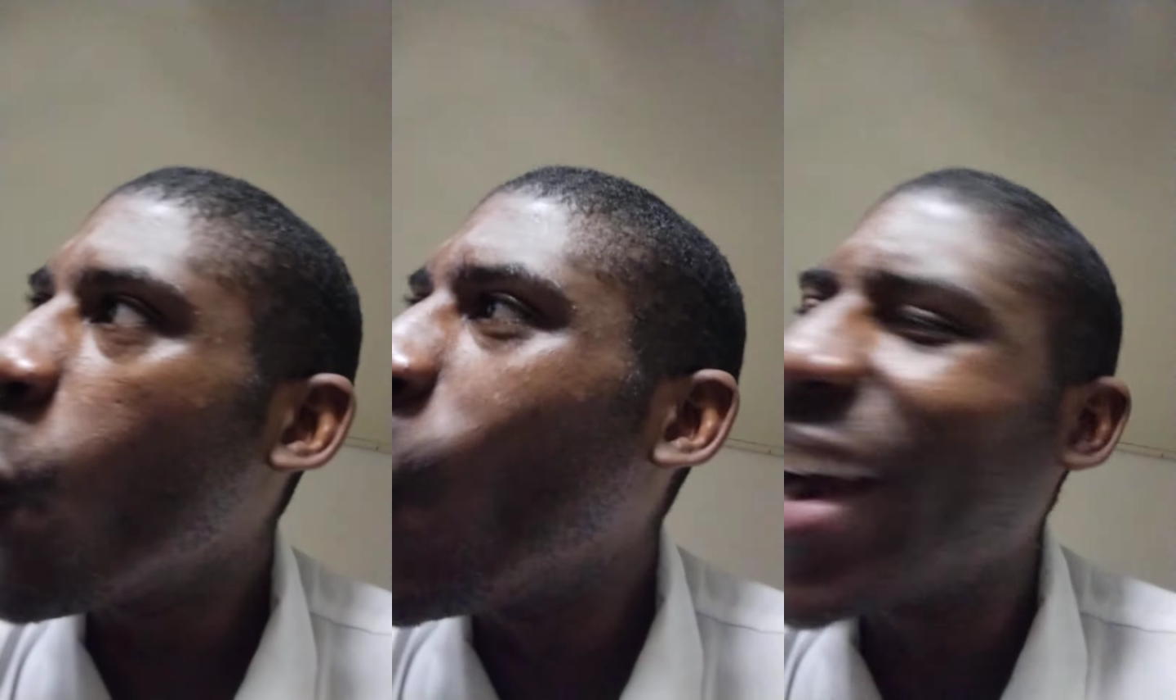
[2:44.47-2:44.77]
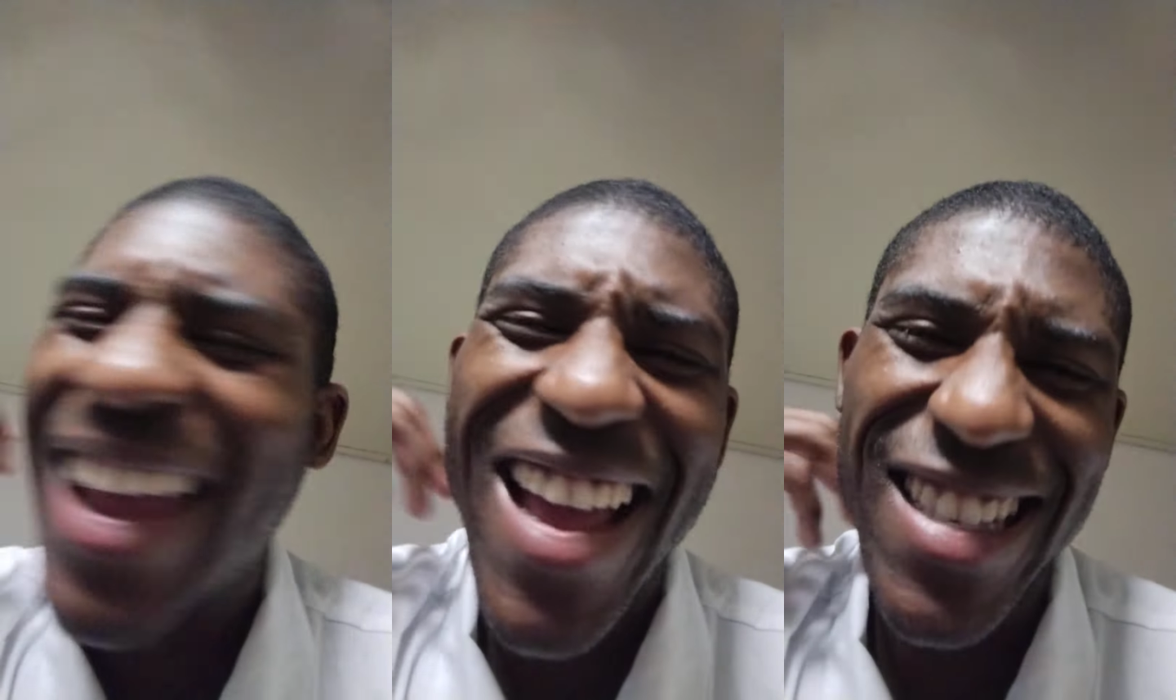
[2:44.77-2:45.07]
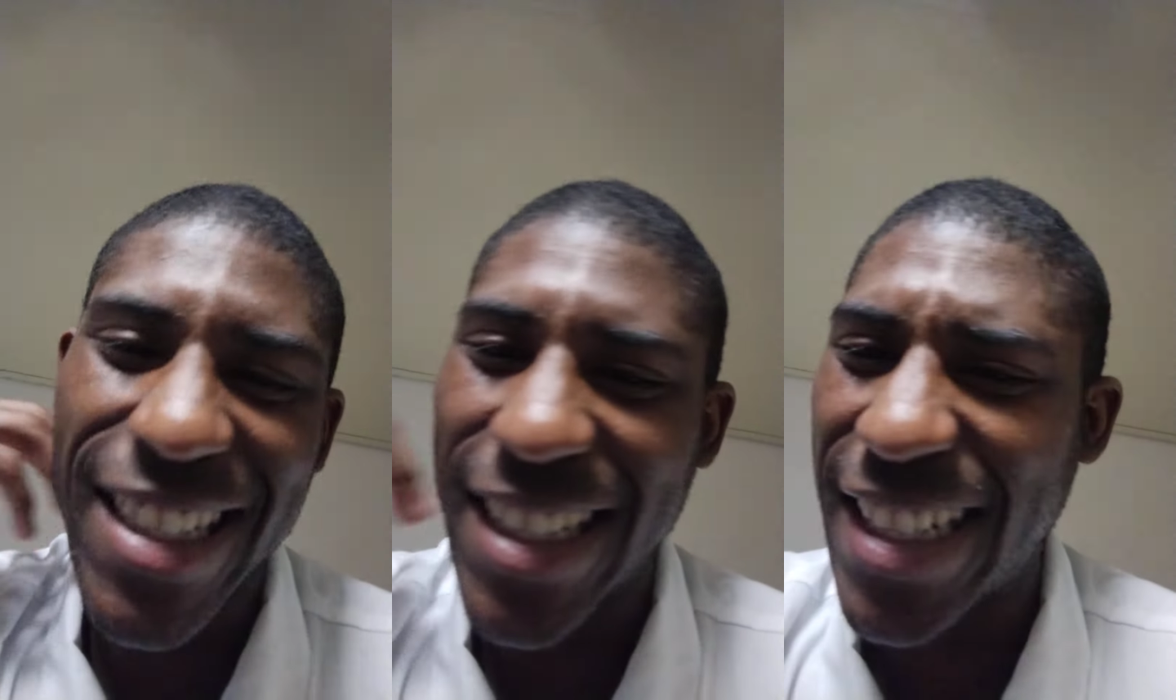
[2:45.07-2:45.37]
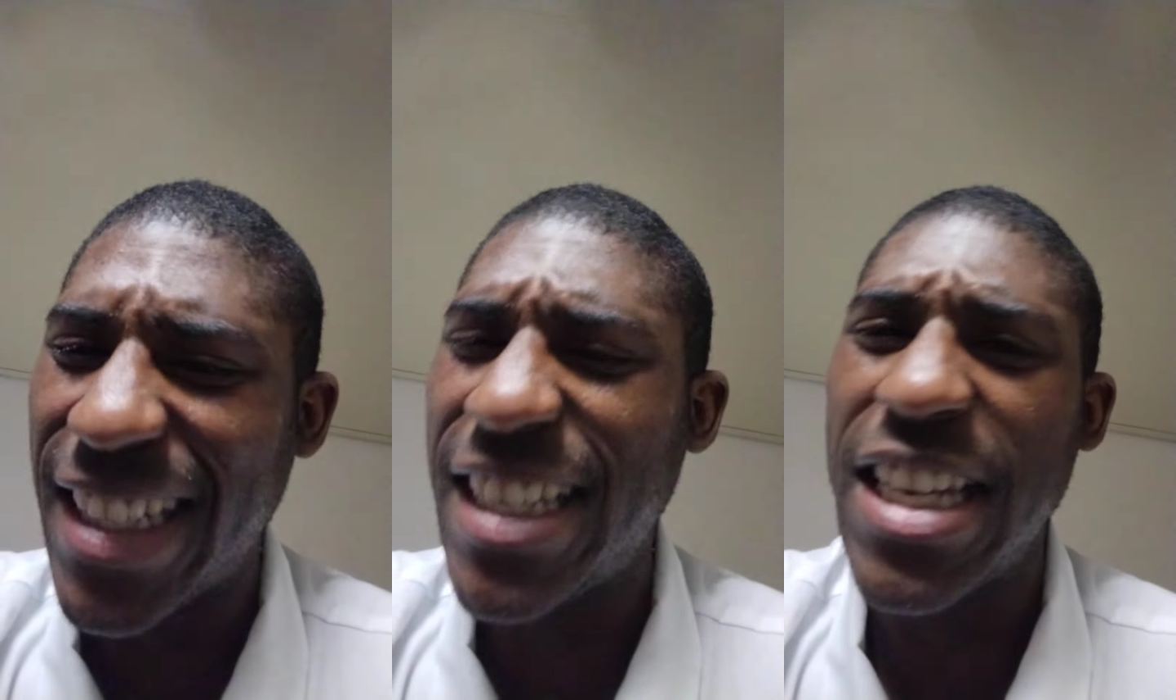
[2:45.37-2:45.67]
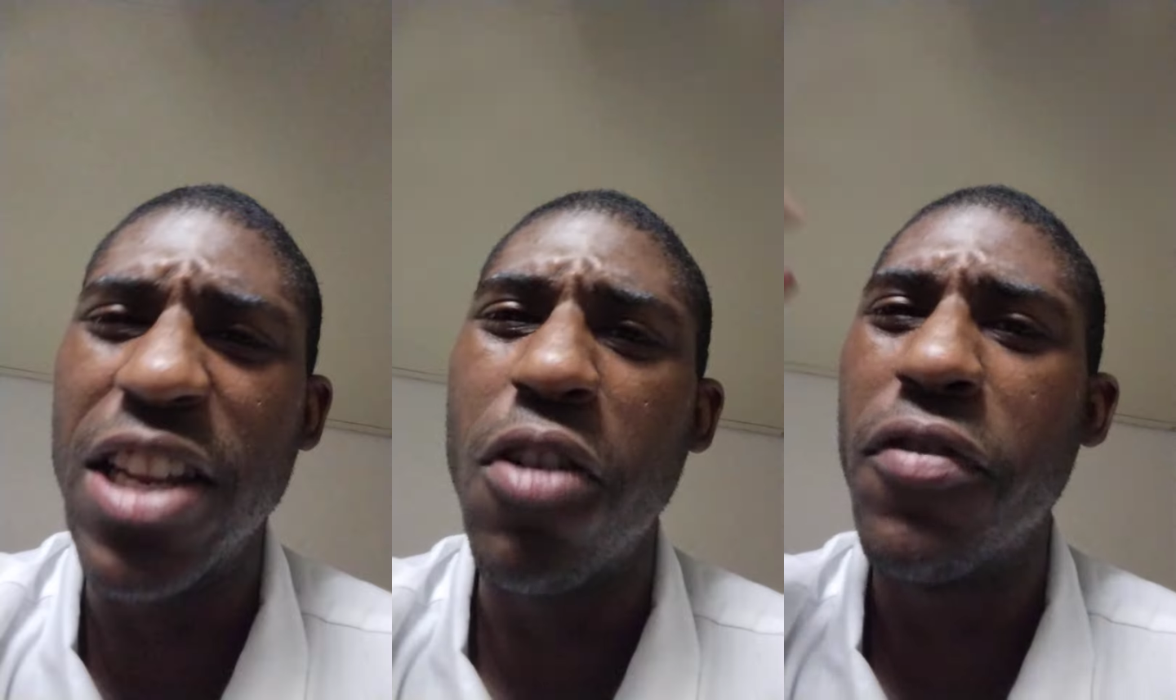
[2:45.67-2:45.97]
One can't just
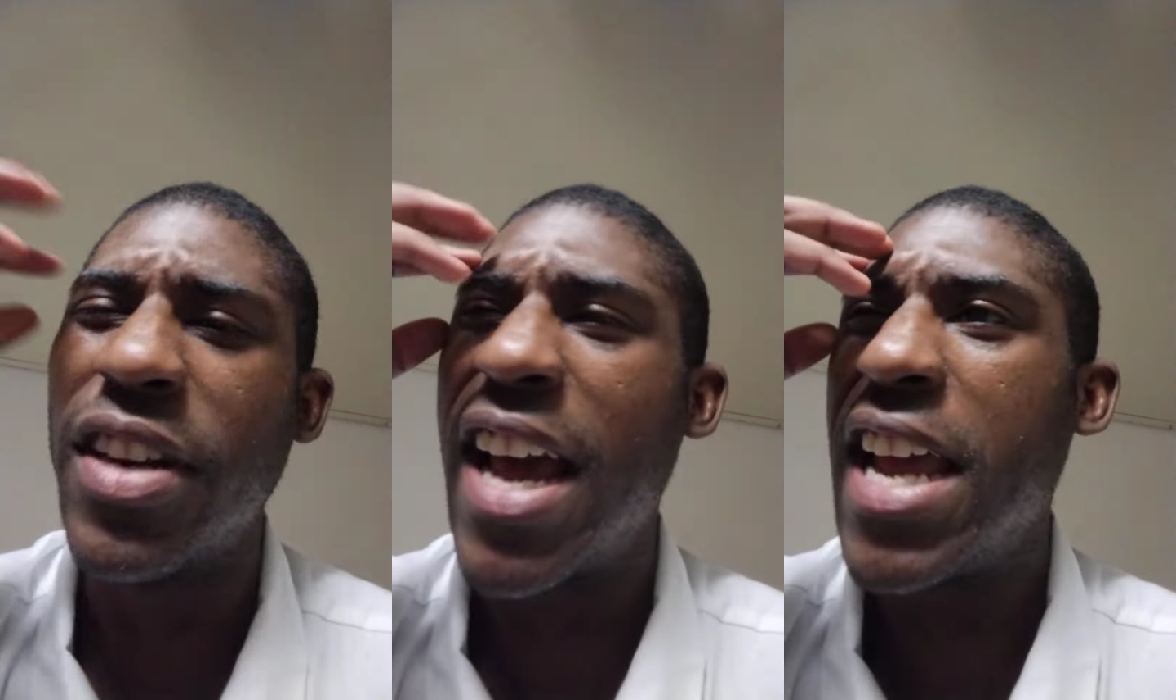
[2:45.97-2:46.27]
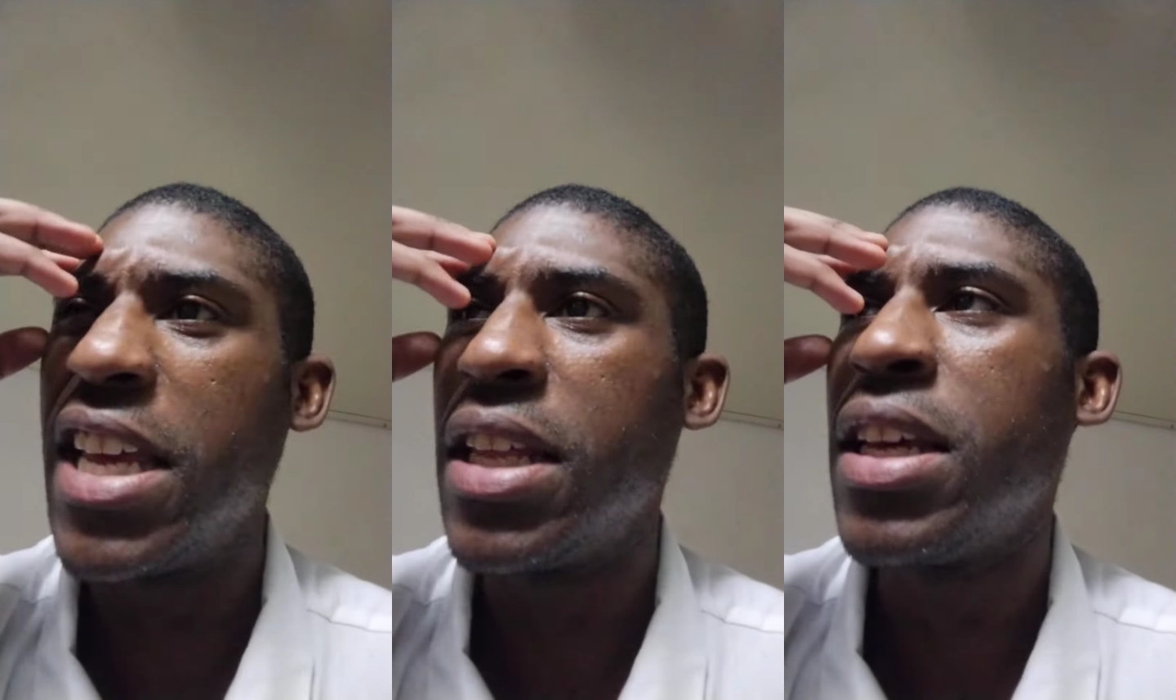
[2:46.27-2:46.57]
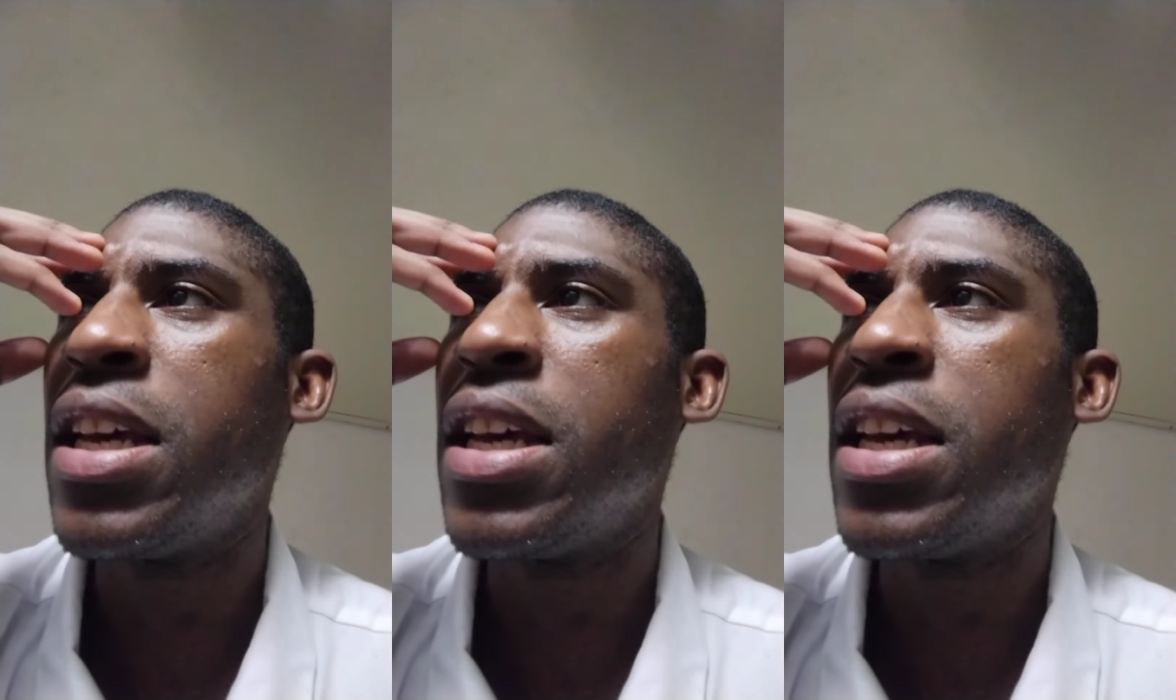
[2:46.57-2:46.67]
succeed overnight